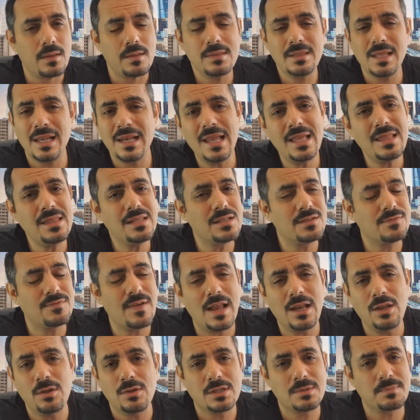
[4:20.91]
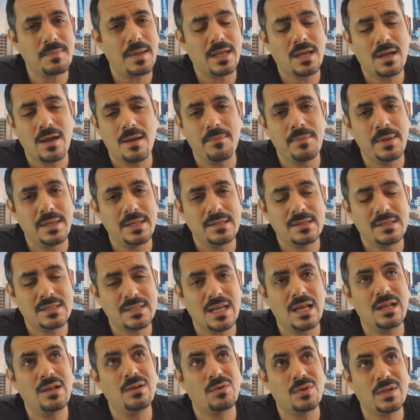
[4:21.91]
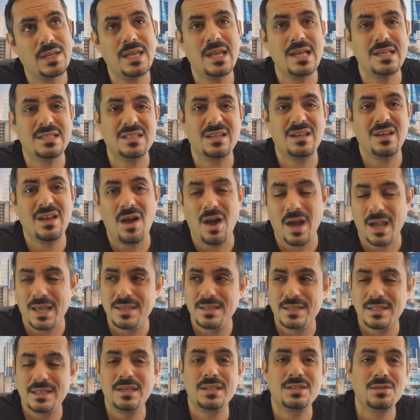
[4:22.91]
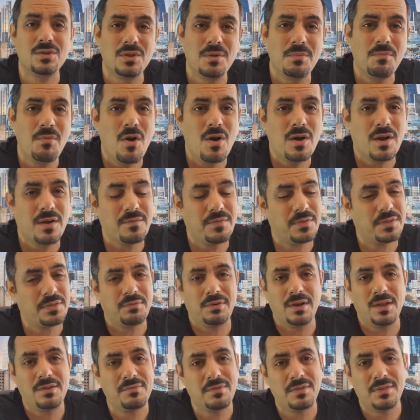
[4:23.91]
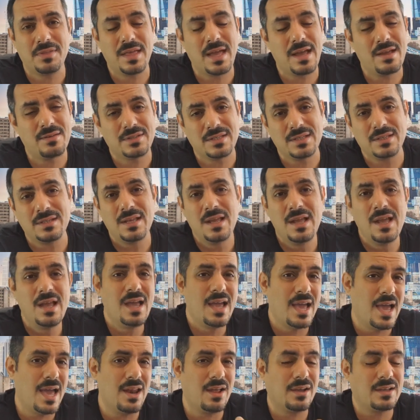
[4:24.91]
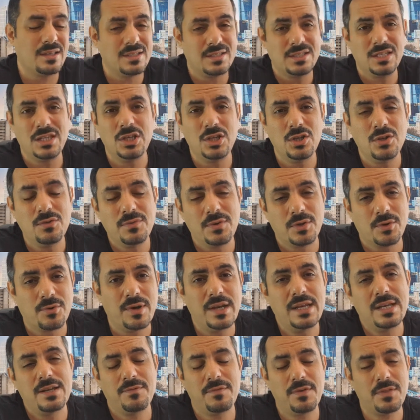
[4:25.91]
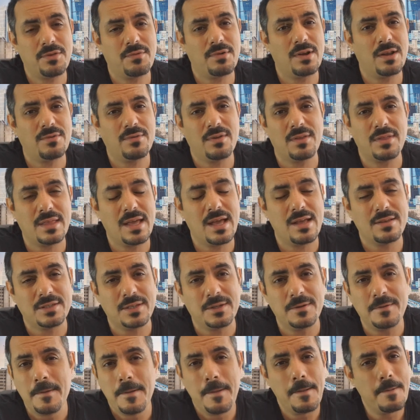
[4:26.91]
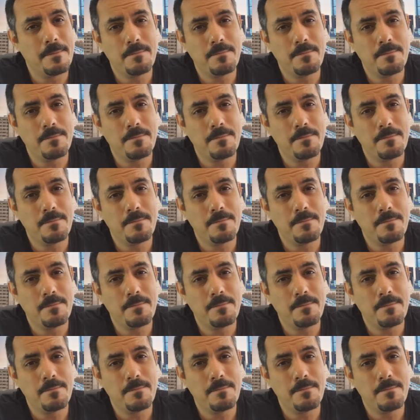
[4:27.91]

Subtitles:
The lender's valuers may come in and say, look, yes, I can see it's on the market for 300,000 and I can see you've agreed it for 300,000,